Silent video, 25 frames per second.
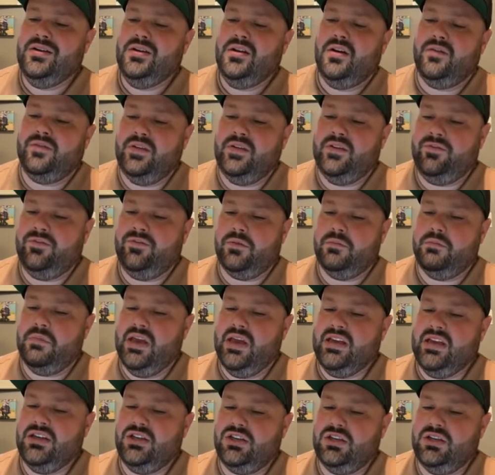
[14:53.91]
of
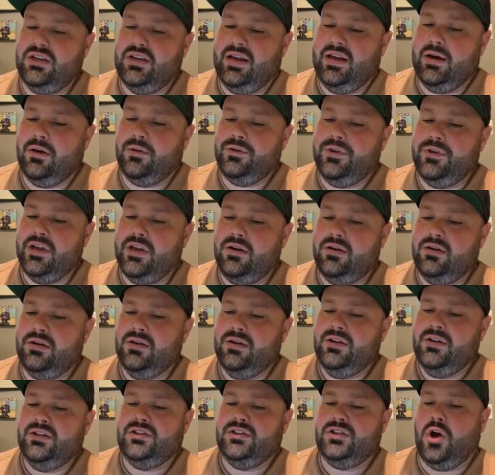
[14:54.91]
information out there
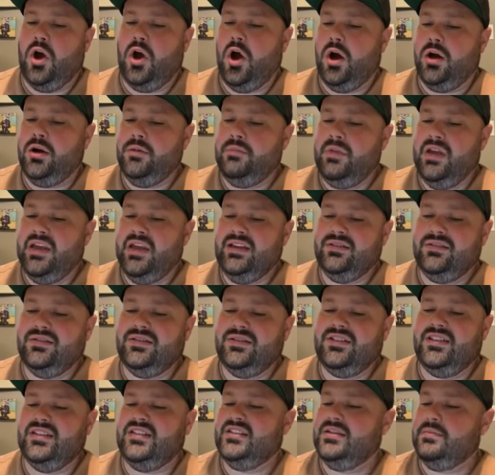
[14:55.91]
to automate and
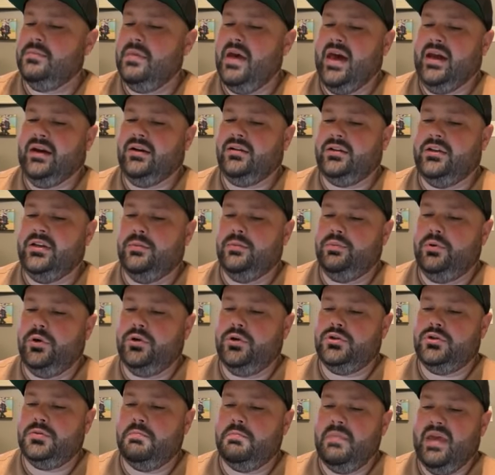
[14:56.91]
systematically
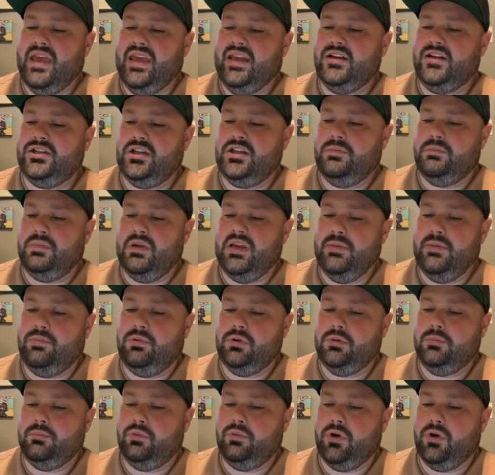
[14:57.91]
approach managing people
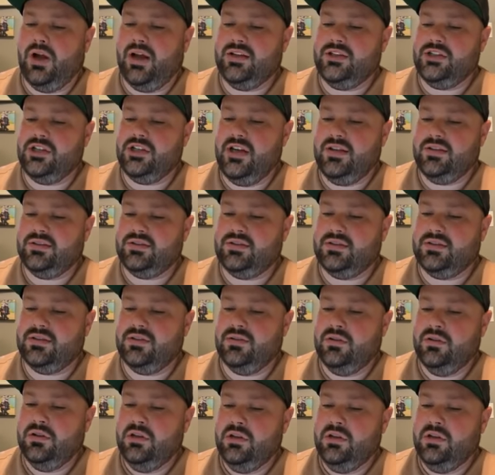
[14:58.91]
and projects.